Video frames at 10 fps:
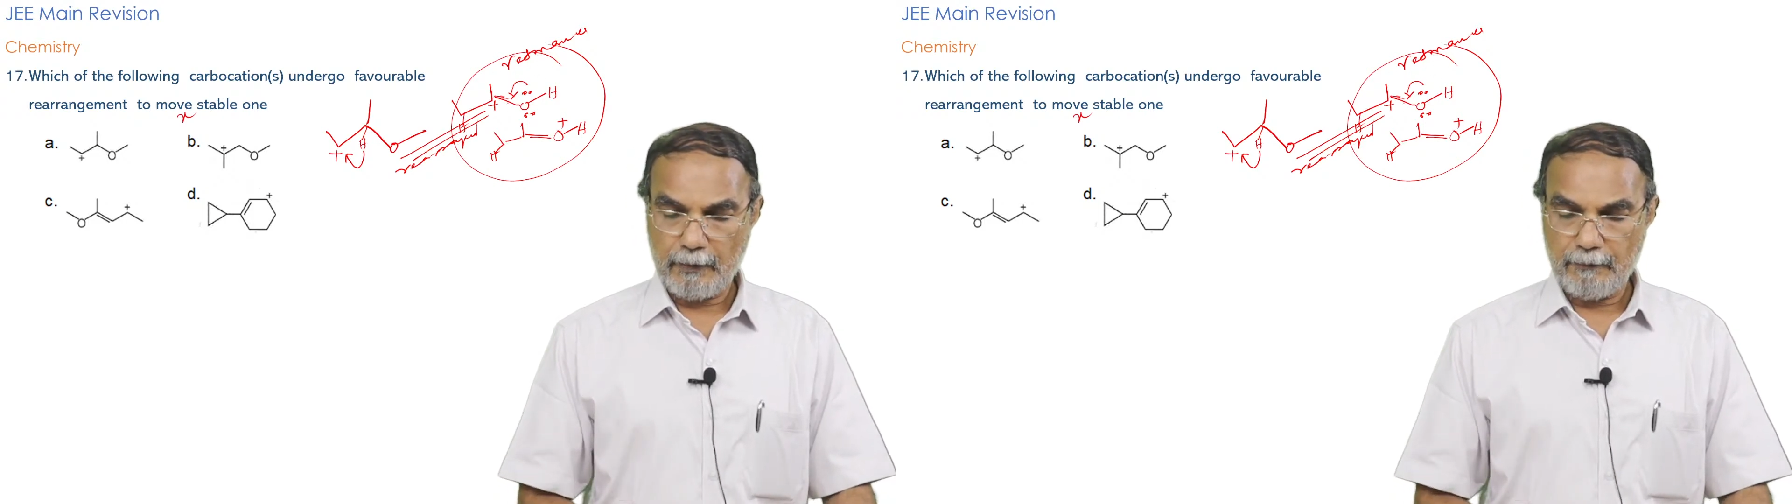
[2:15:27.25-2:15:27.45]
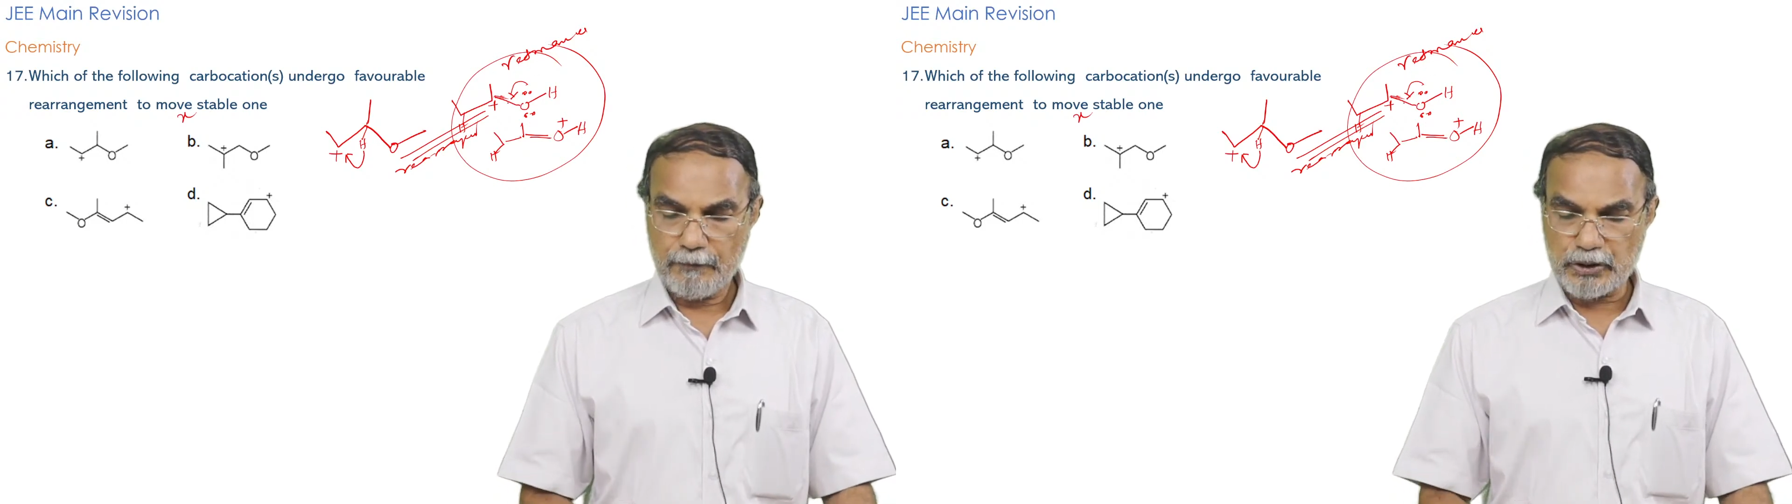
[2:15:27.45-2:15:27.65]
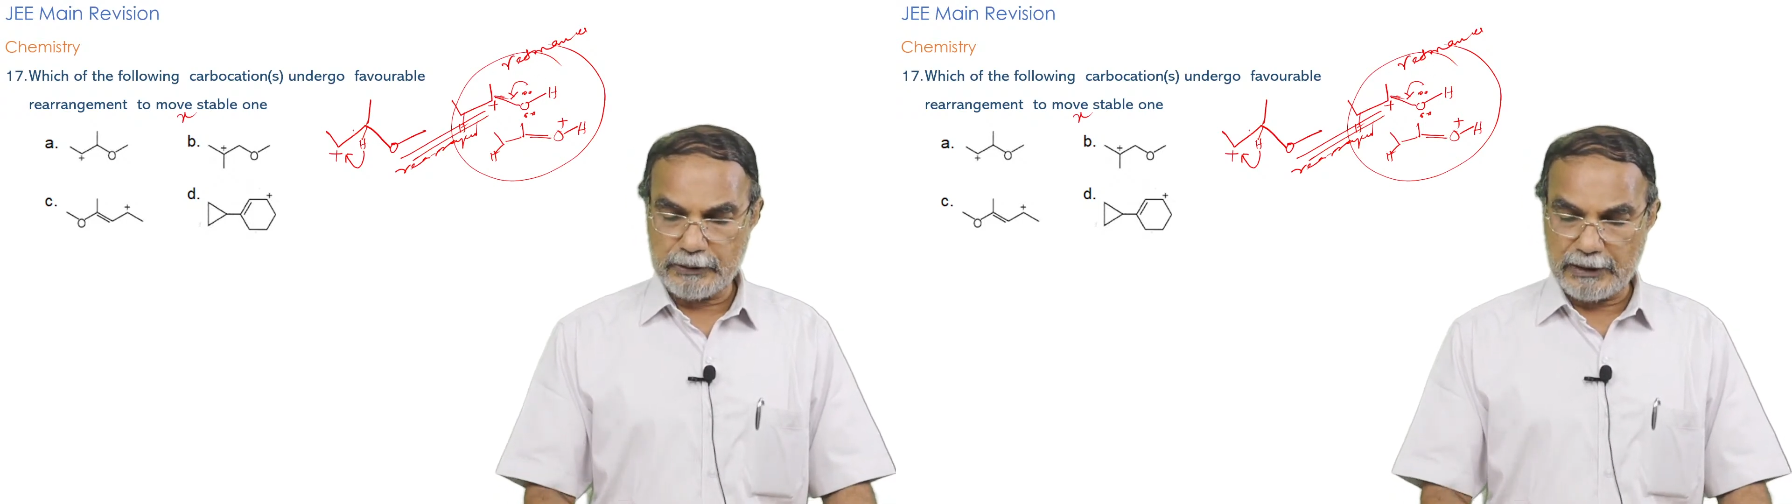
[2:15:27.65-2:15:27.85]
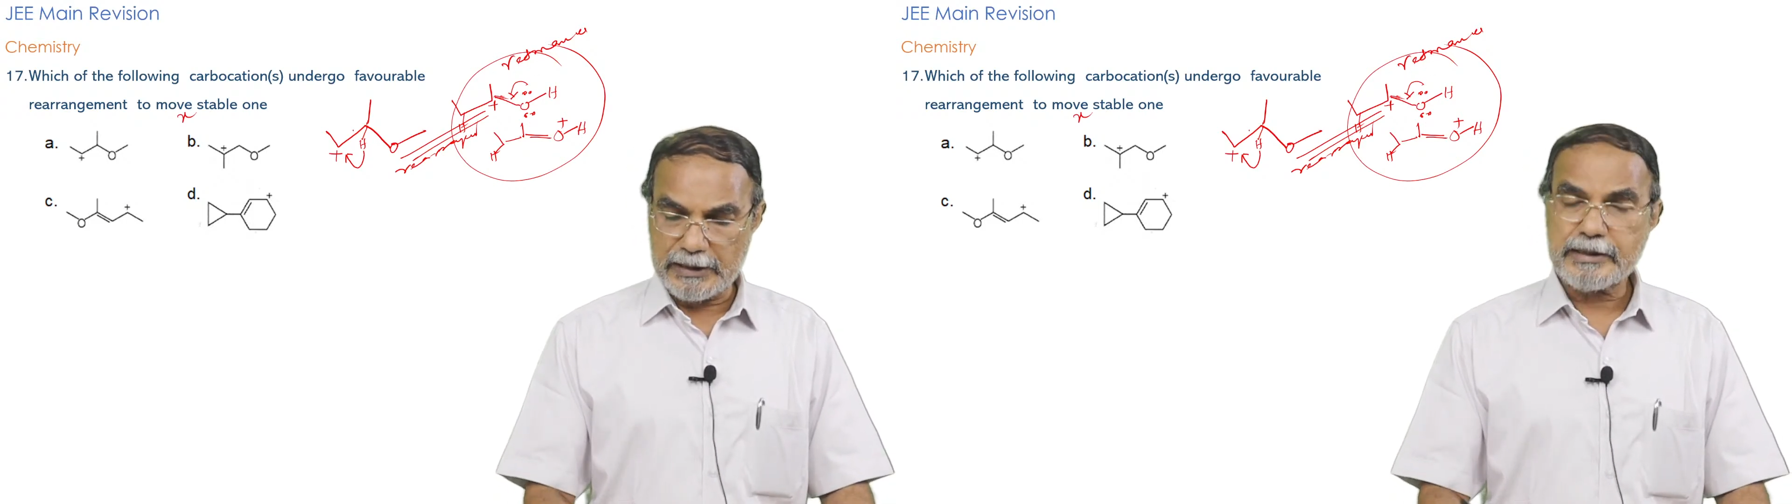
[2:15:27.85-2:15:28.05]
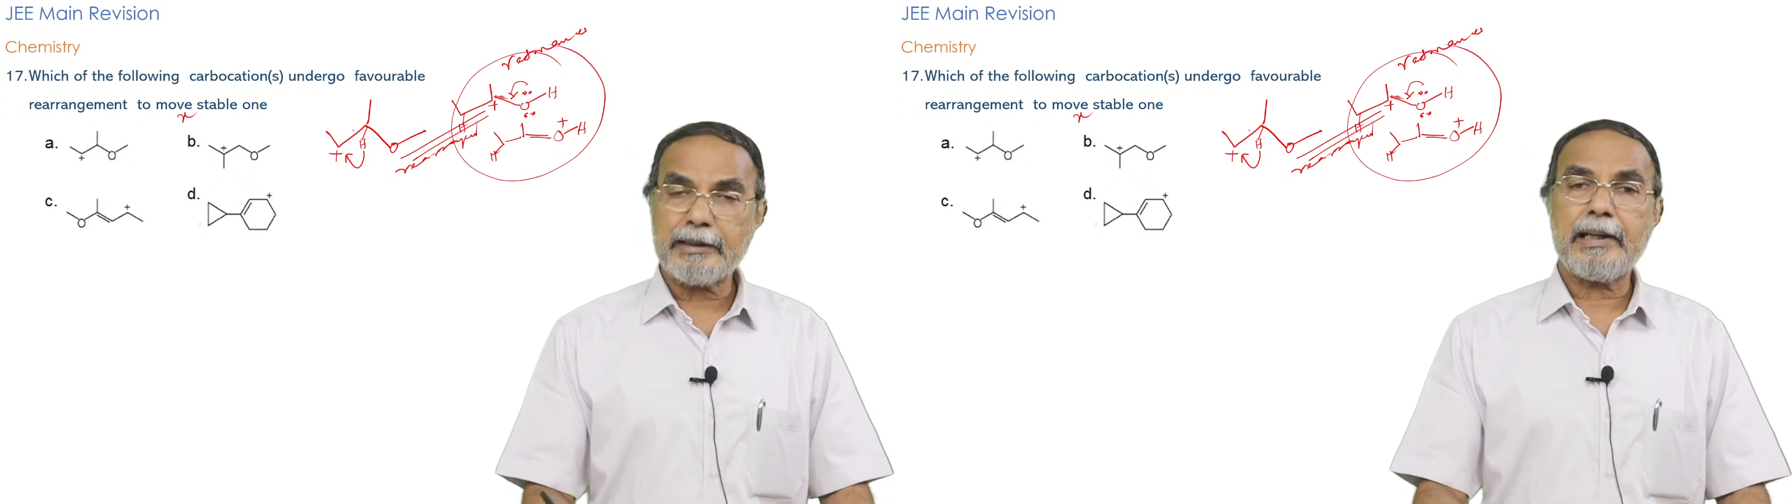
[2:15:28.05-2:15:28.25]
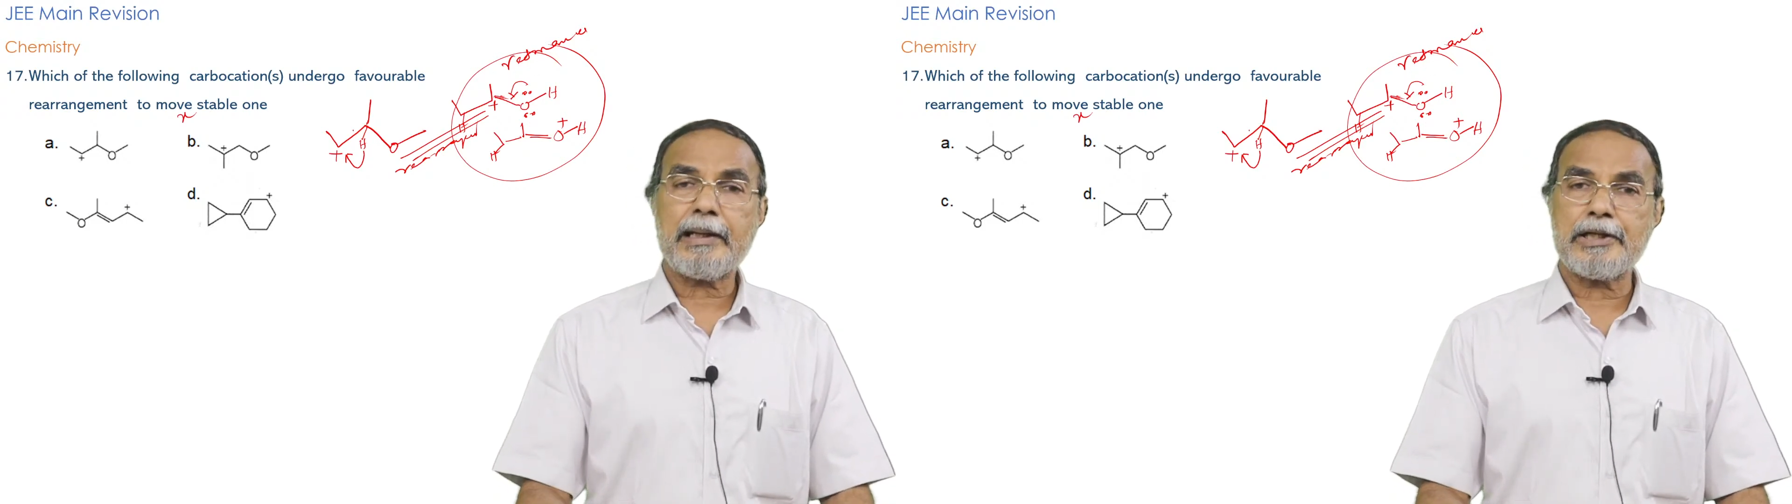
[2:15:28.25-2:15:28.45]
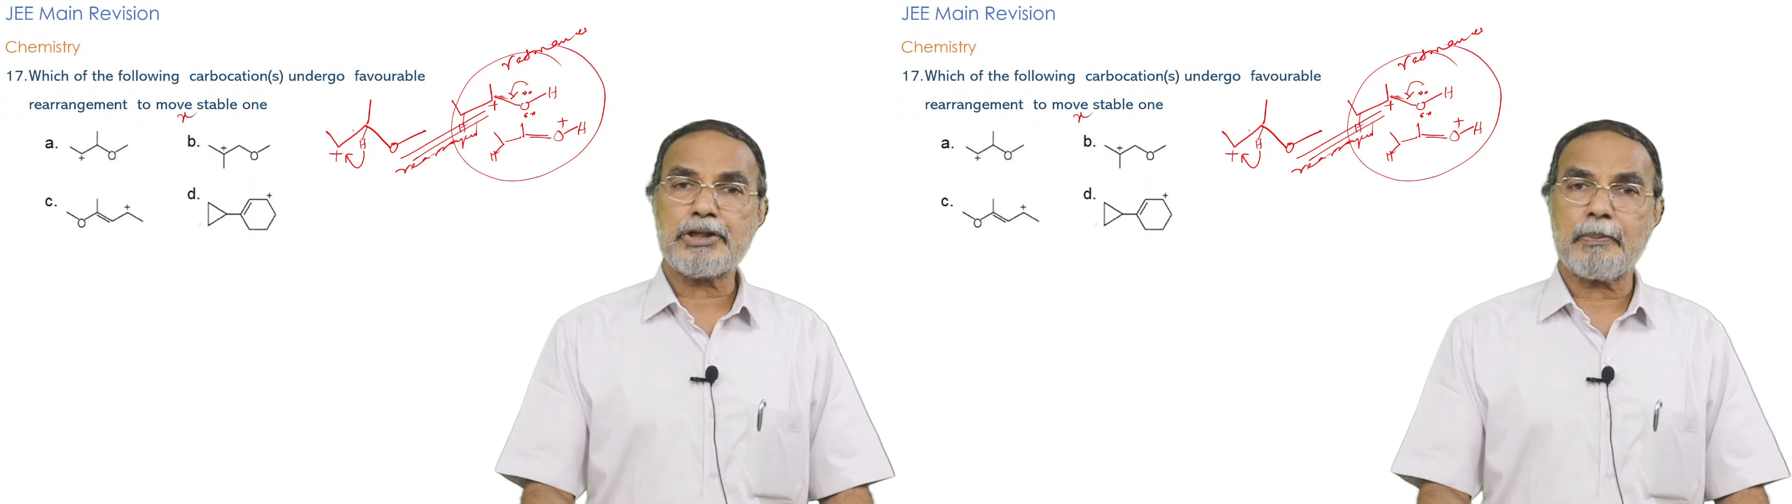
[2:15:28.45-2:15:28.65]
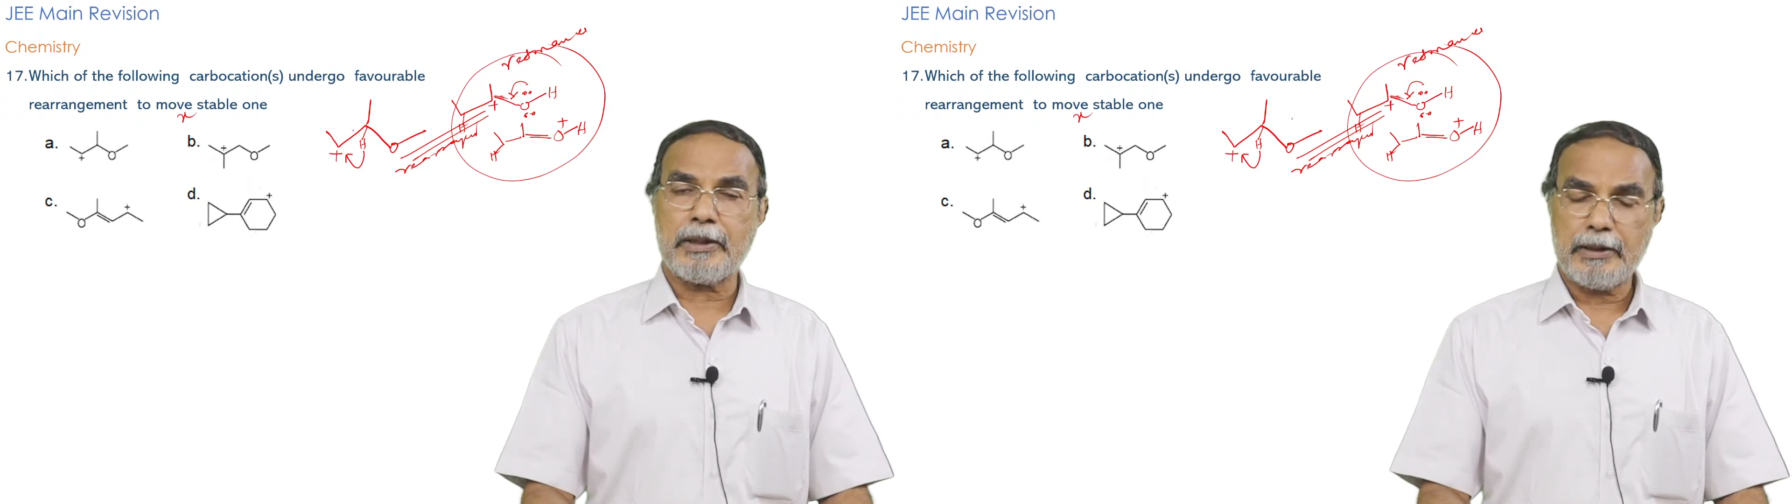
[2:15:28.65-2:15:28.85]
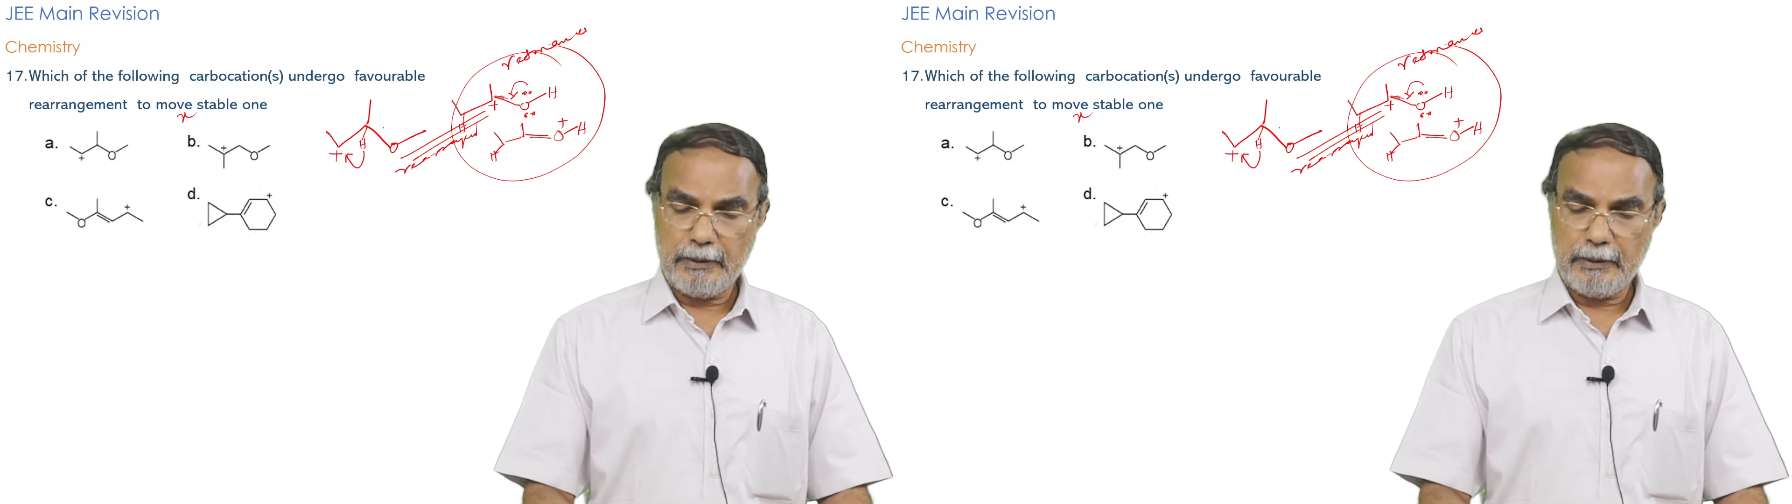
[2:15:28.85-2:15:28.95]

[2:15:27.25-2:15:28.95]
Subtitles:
So there is a rearrangement